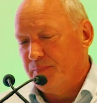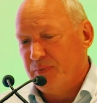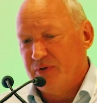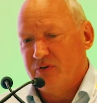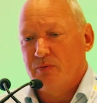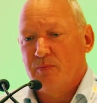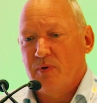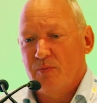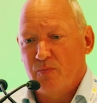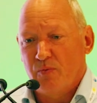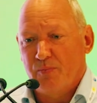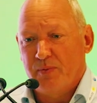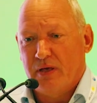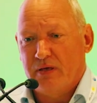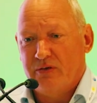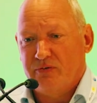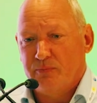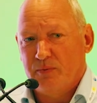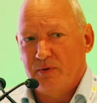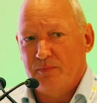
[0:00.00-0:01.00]
bitumen
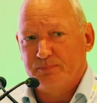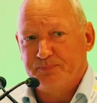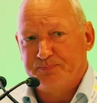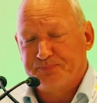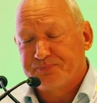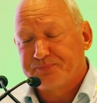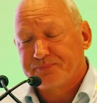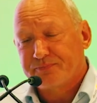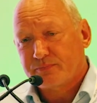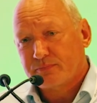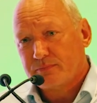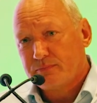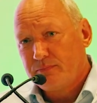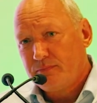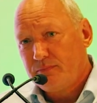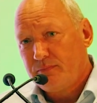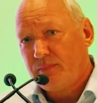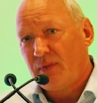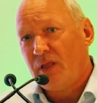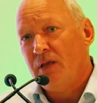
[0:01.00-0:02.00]
replacement.
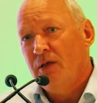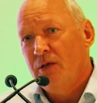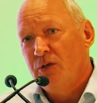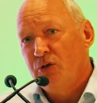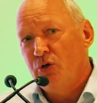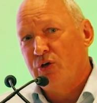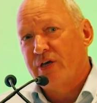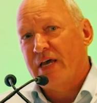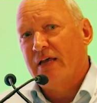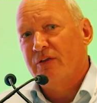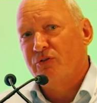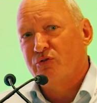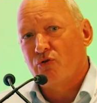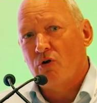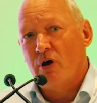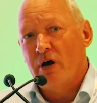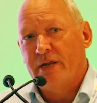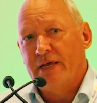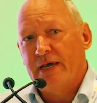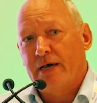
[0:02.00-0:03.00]
You can
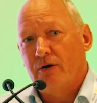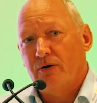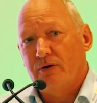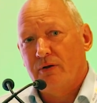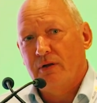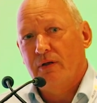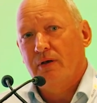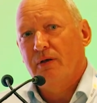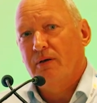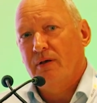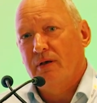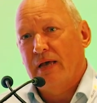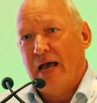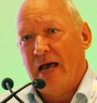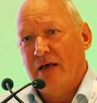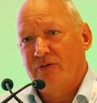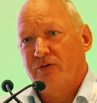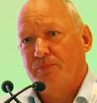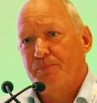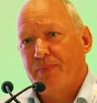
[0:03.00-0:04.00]
dry it out
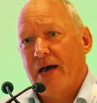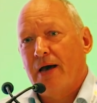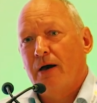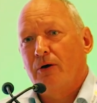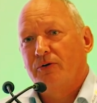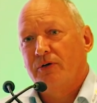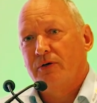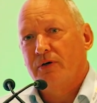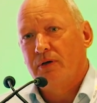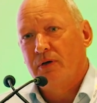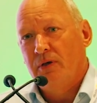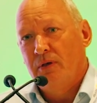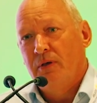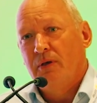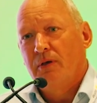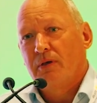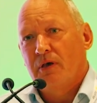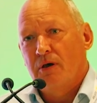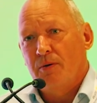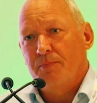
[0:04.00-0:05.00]
as a powder,
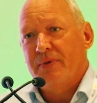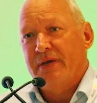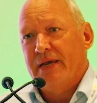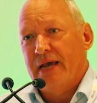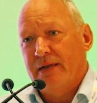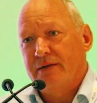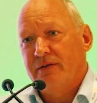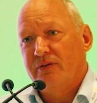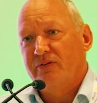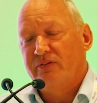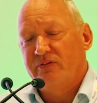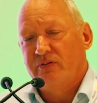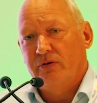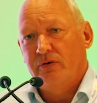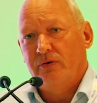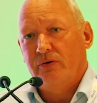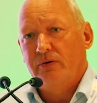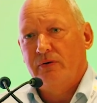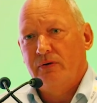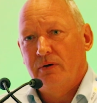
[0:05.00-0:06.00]
can be added
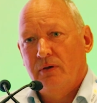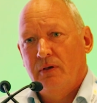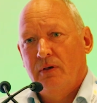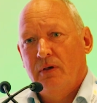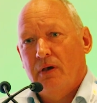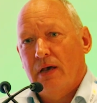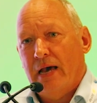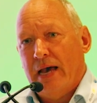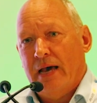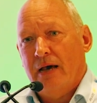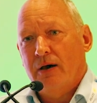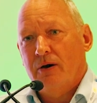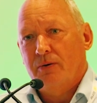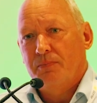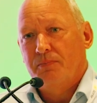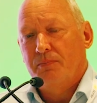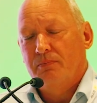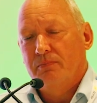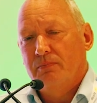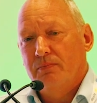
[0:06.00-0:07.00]
to
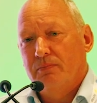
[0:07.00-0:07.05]
our